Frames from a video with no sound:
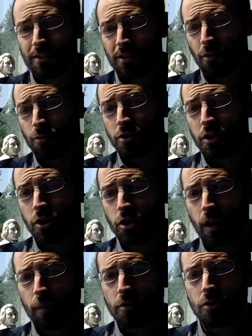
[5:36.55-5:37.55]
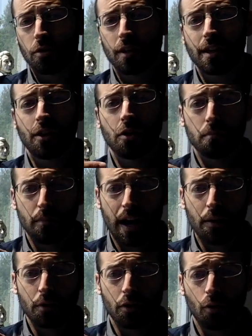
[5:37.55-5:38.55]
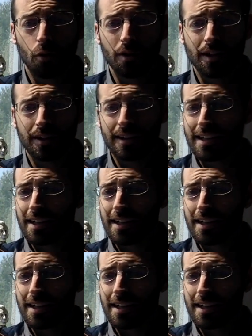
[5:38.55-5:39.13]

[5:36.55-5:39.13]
Those G sharps, as you could hear in my recording,